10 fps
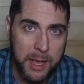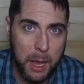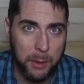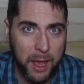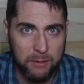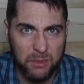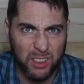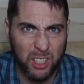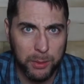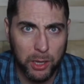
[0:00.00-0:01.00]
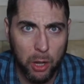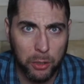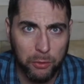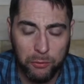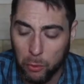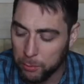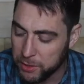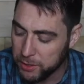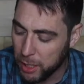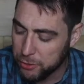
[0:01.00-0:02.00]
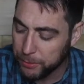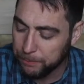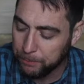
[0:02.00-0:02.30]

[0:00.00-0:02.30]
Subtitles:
and we have a little bit longer form discussion.